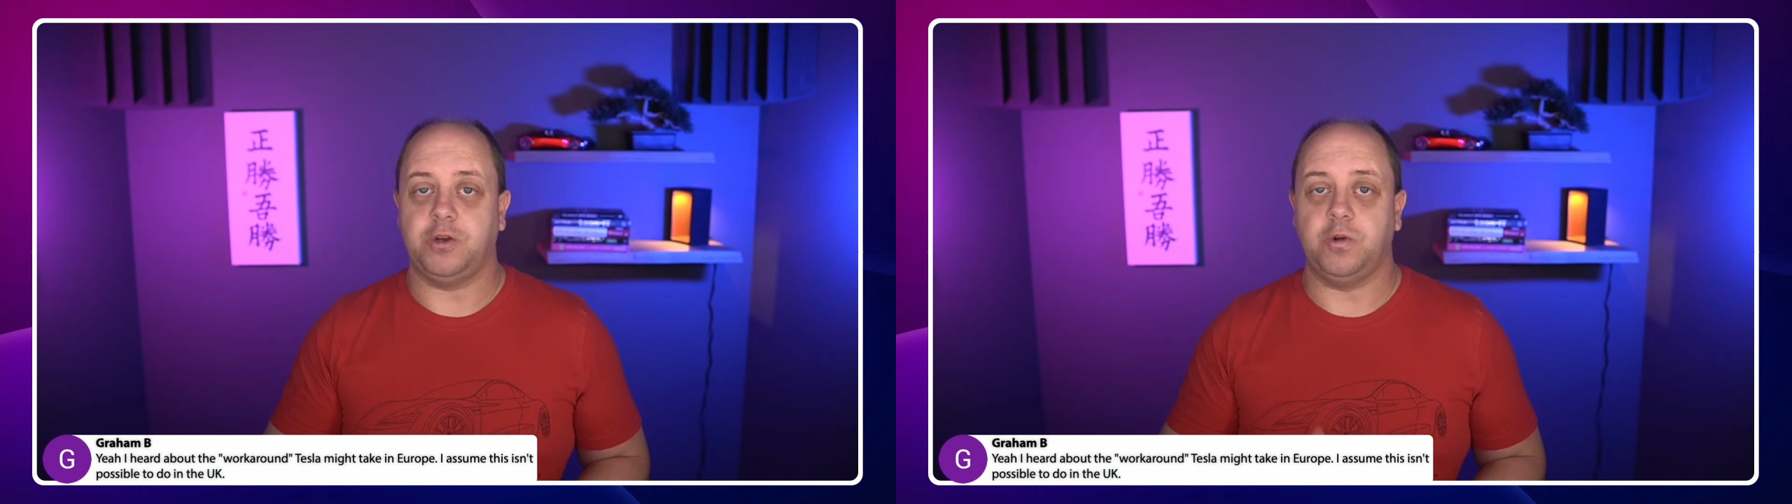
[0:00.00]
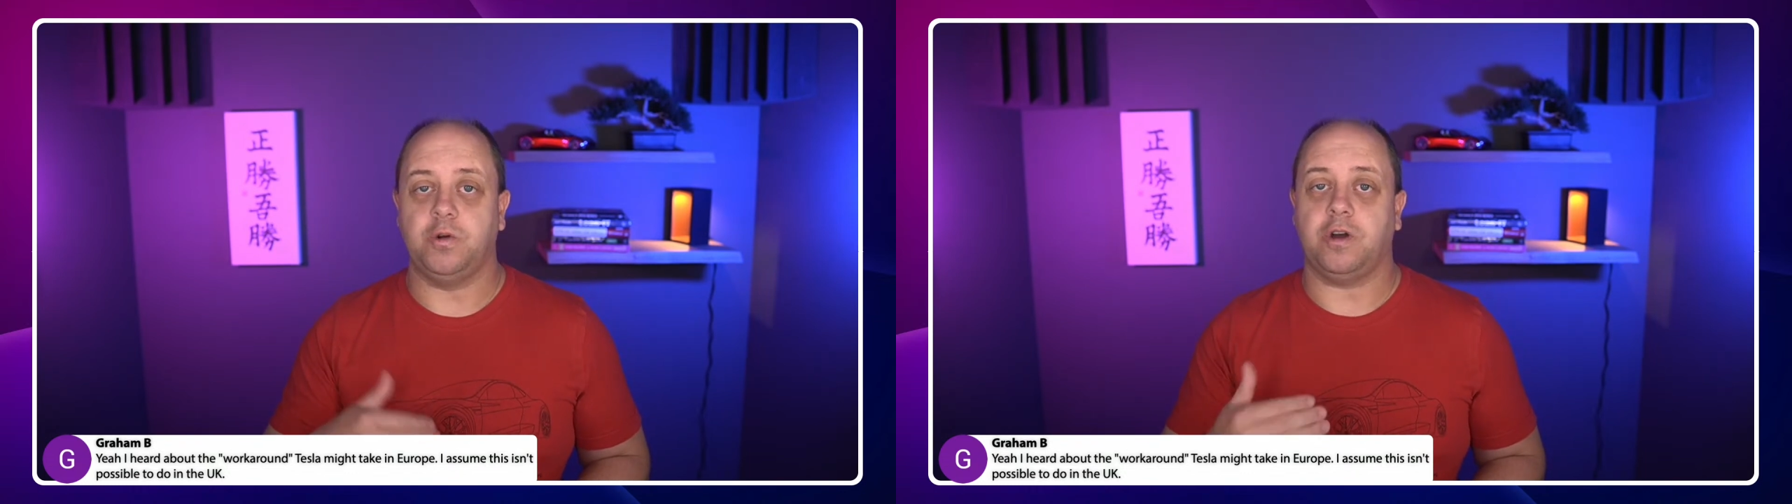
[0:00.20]

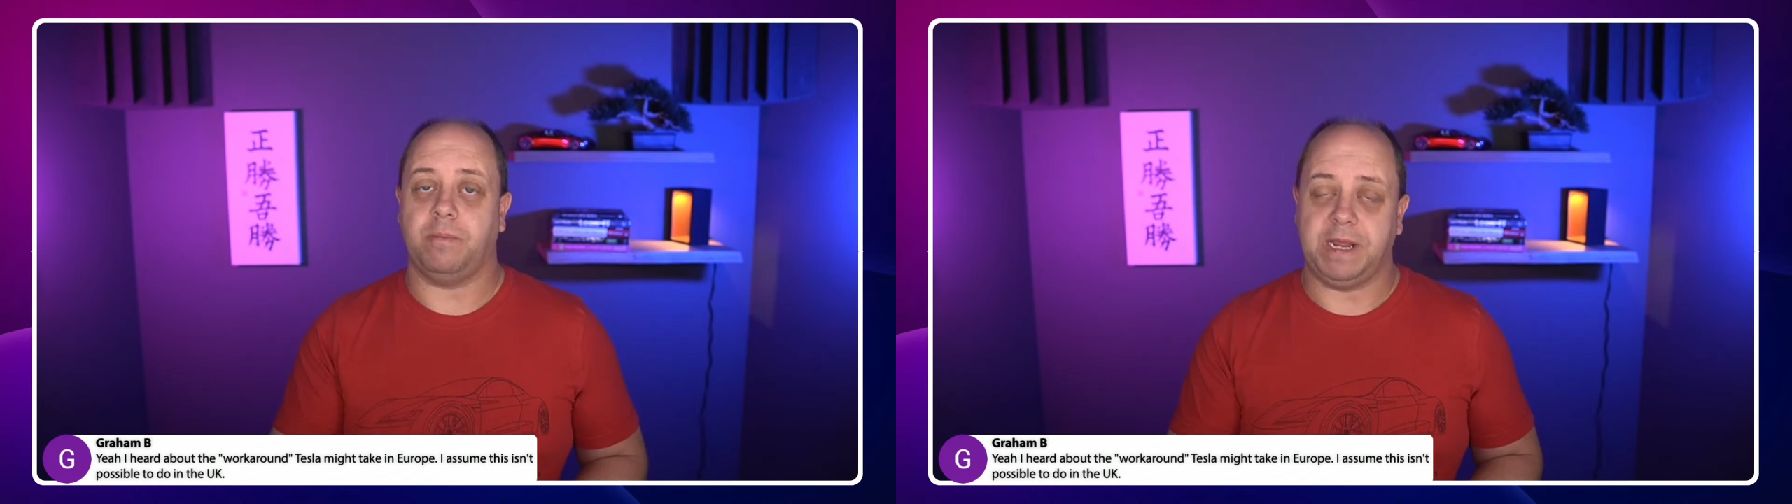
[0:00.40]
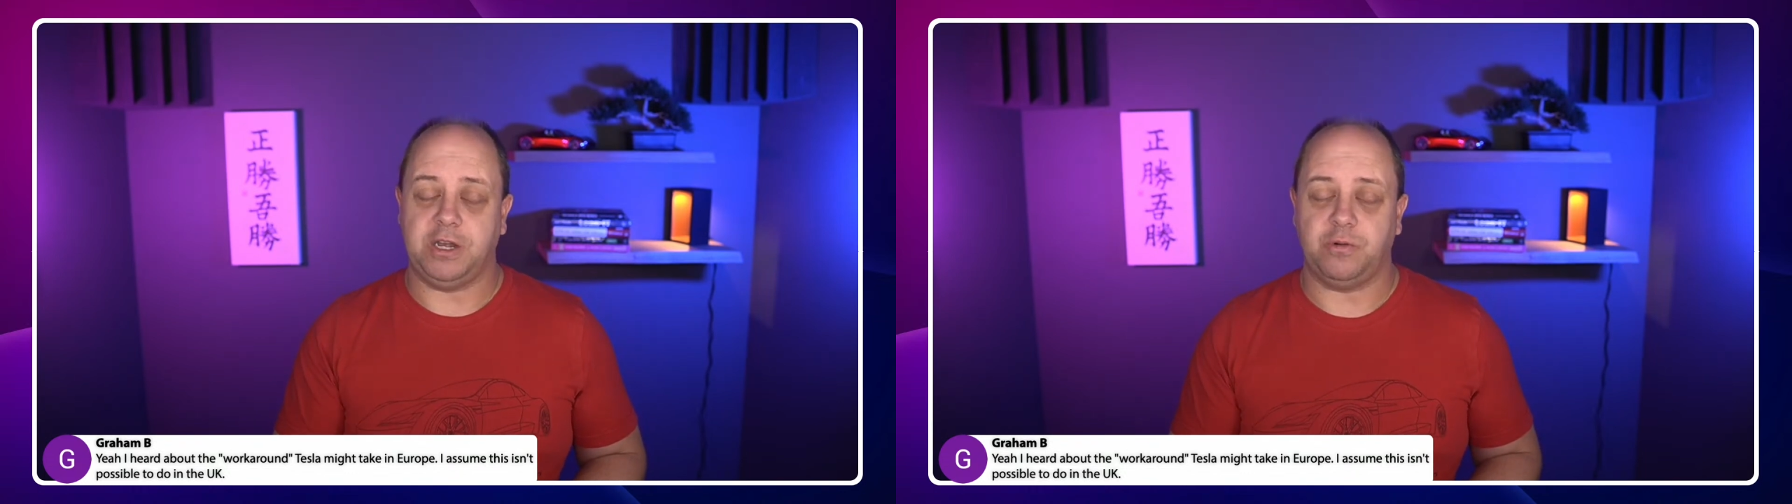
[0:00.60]
to
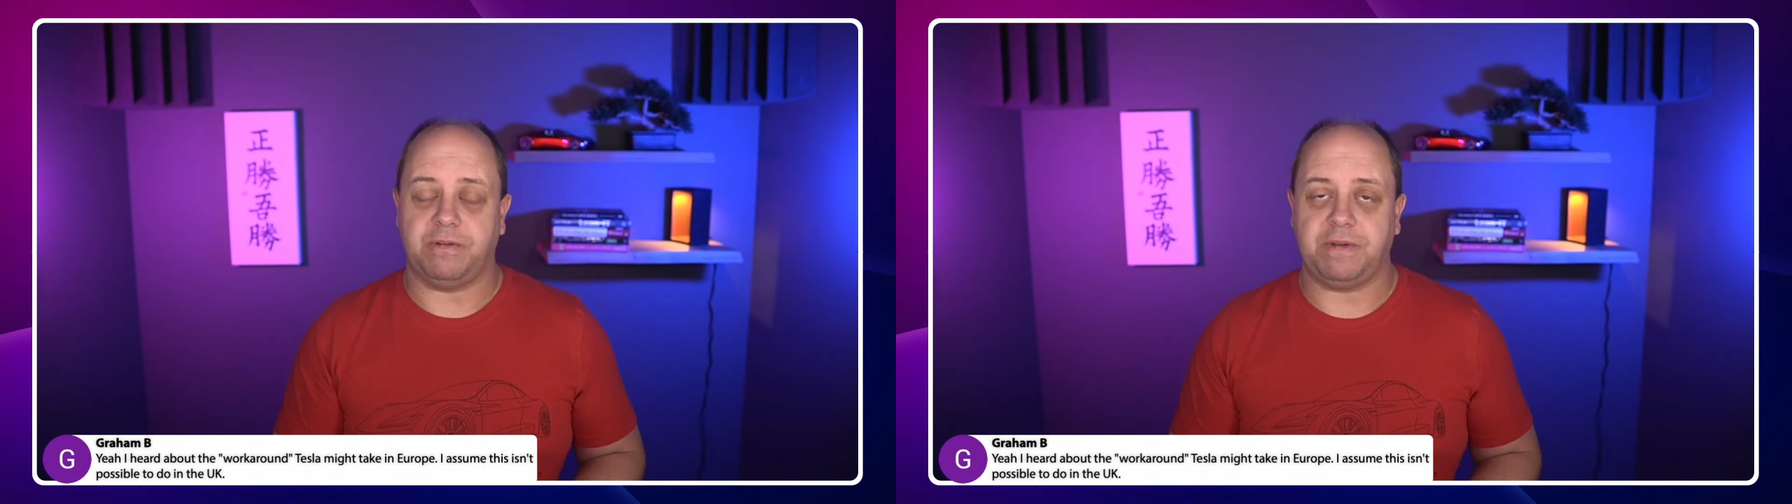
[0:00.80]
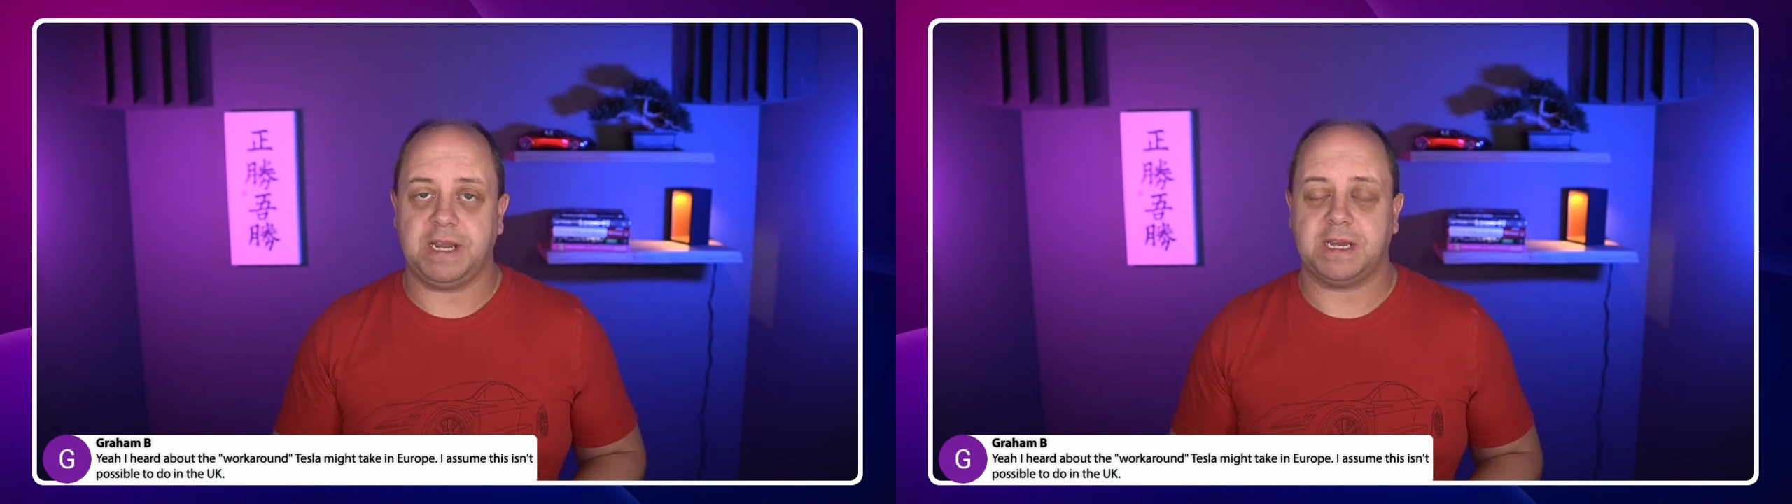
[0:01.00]
come into
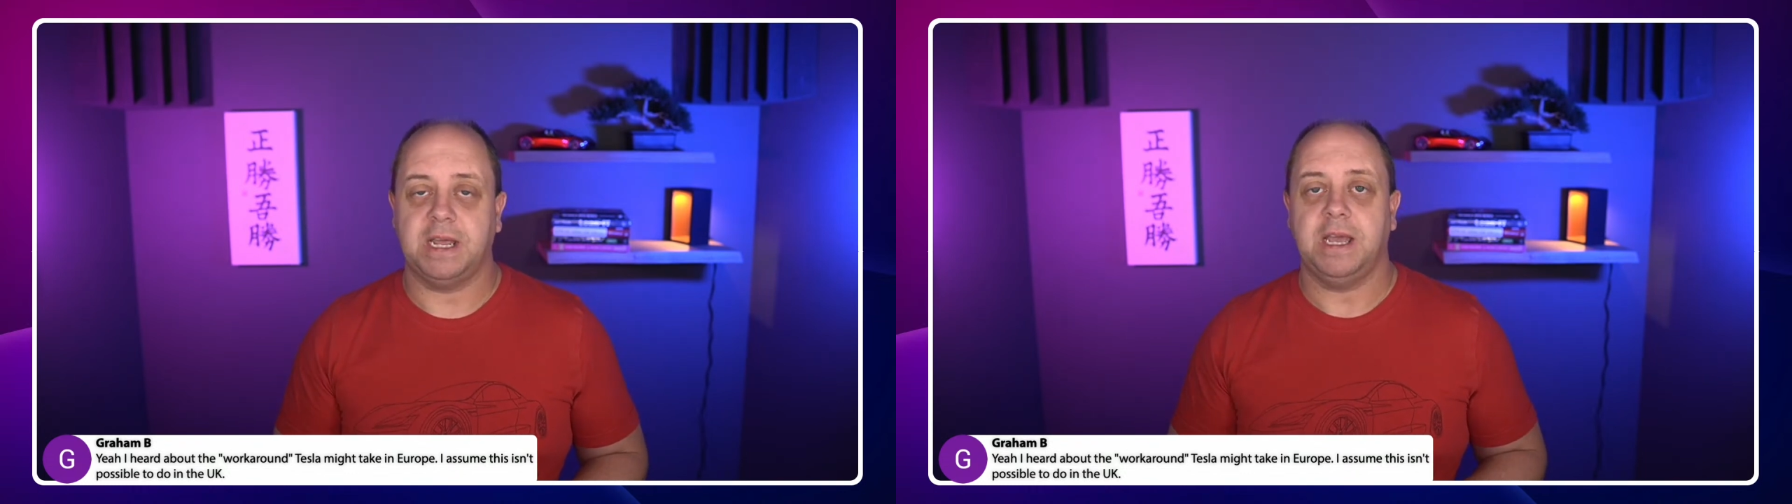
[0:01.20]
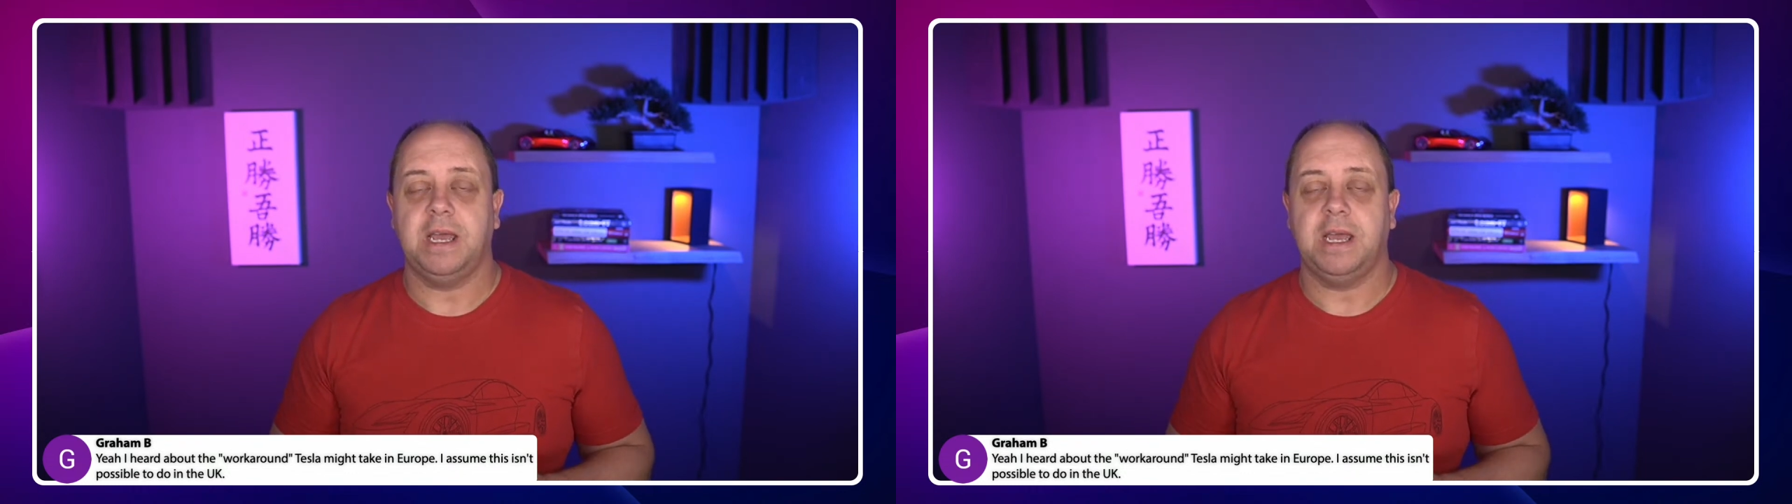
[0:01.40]
effect.